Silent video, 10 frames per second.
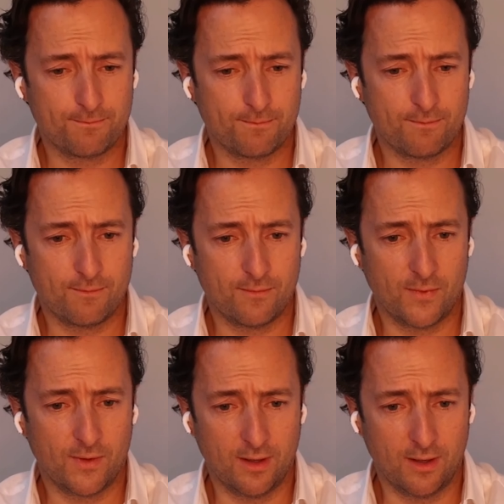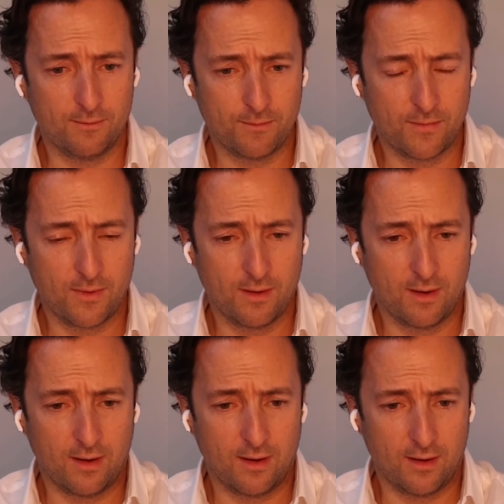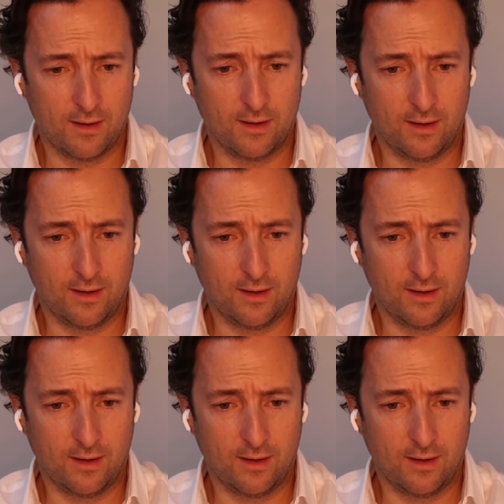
Yeah. You know. Absolutely.